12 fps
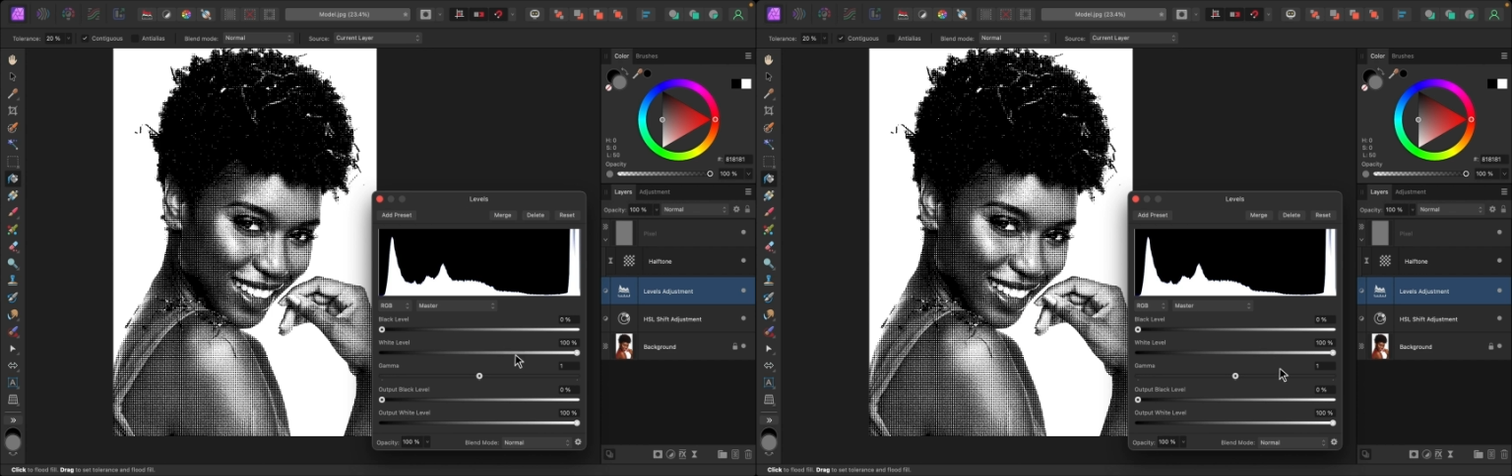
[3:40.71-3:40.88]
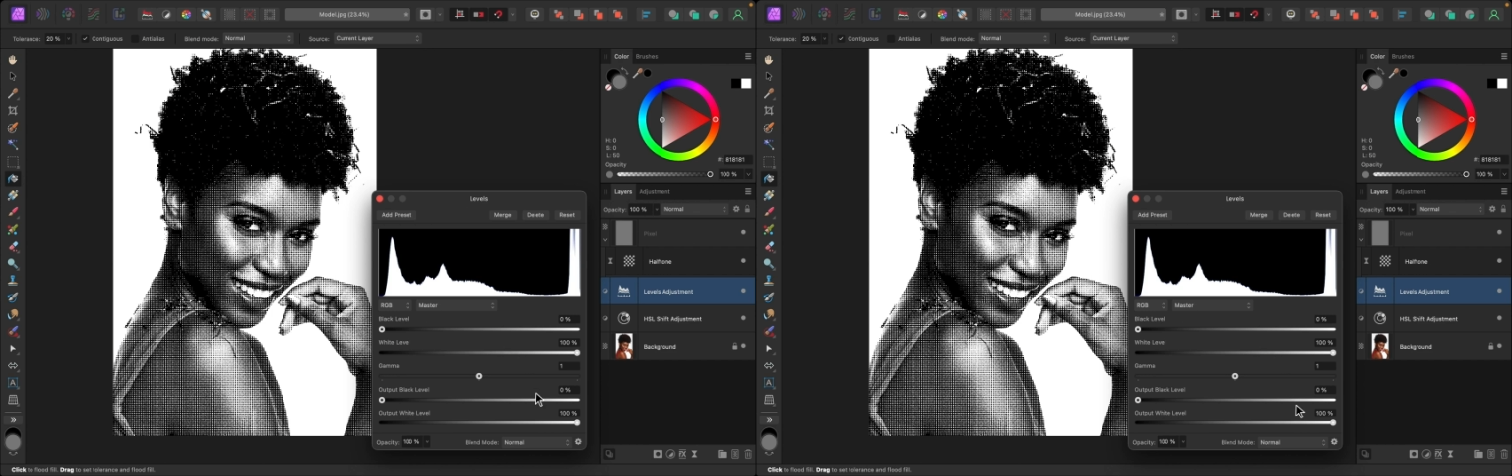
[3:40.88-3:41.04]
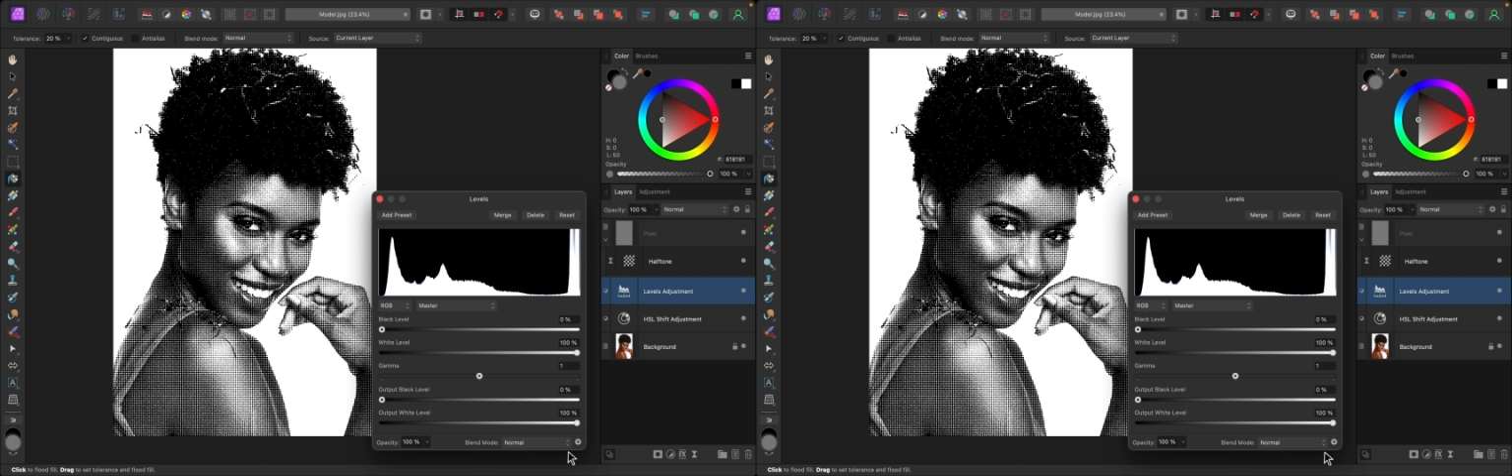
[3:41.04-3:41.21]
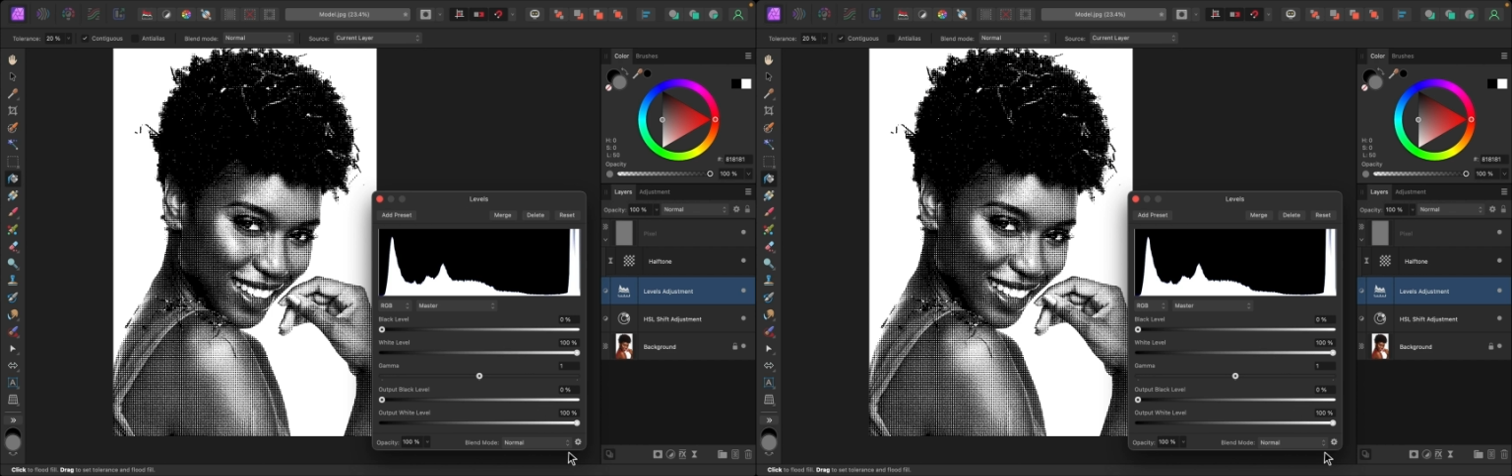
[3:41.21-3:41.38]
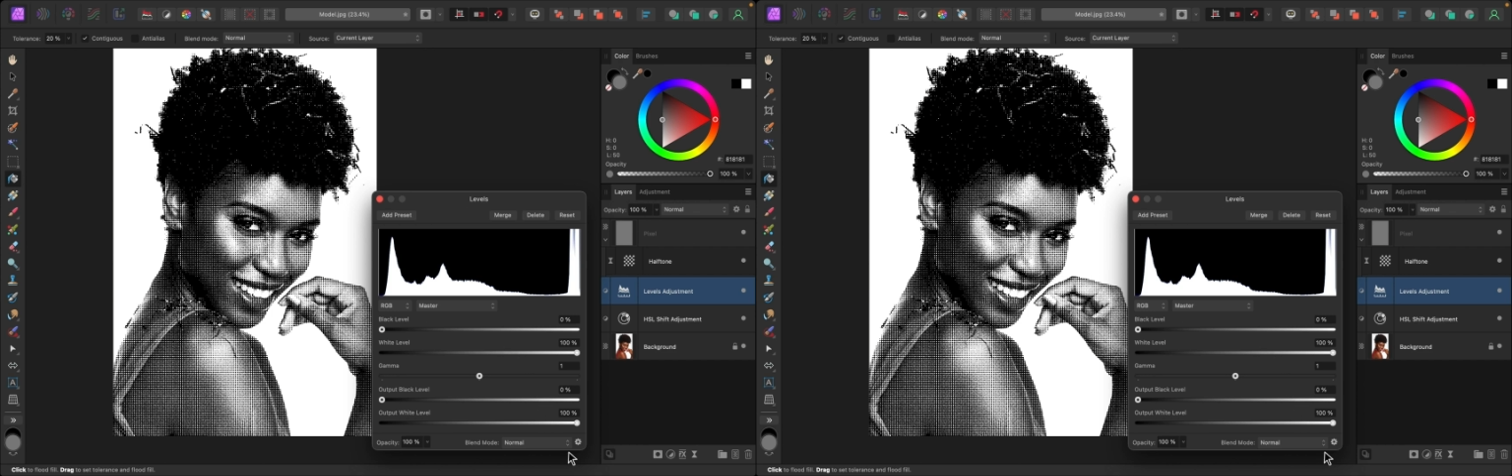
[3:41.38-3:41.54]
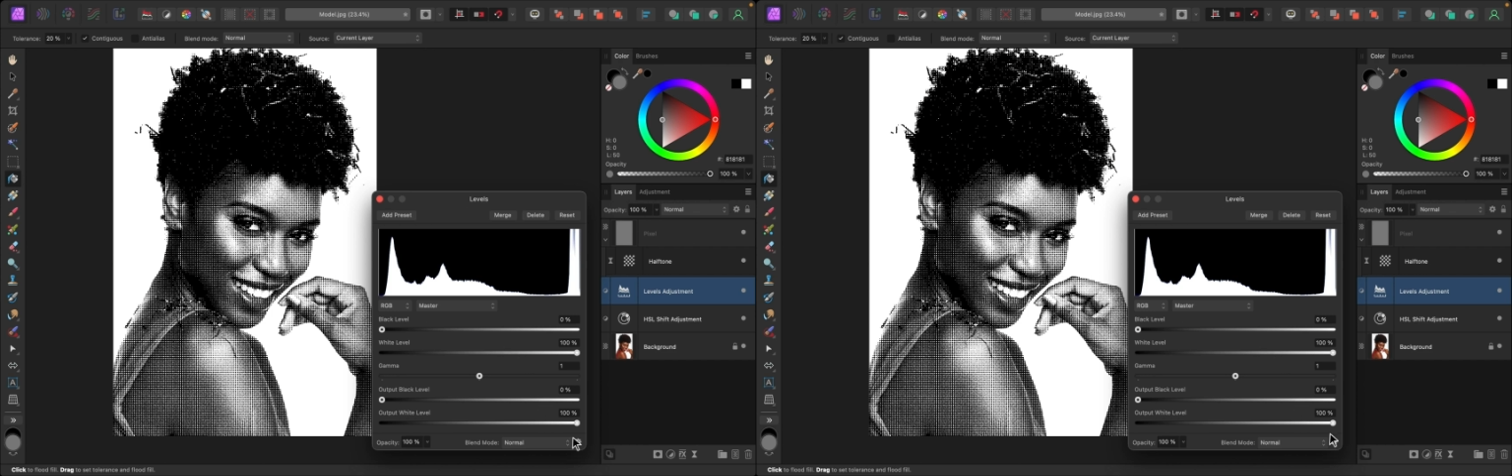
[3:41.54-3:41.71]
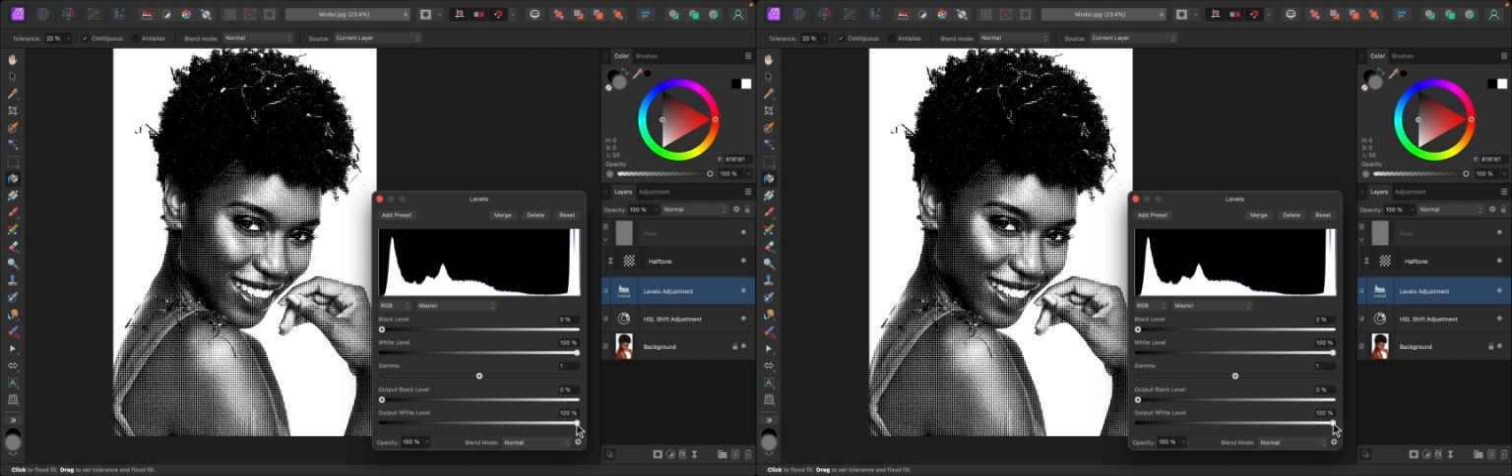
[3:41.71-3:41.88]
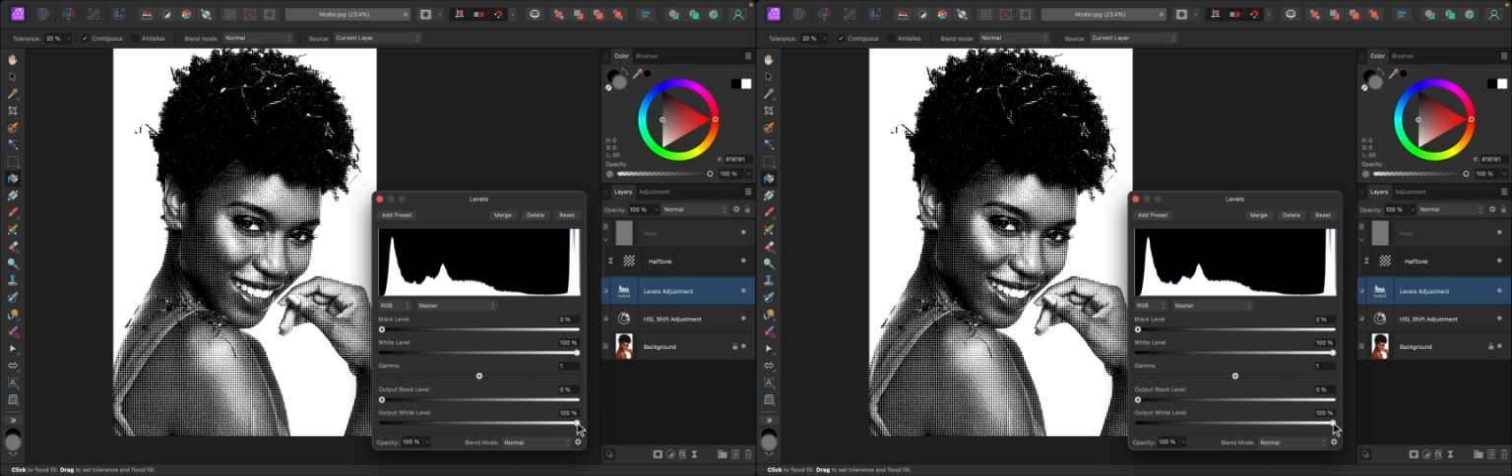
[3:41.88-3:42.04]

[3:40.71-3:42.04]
So by lowering this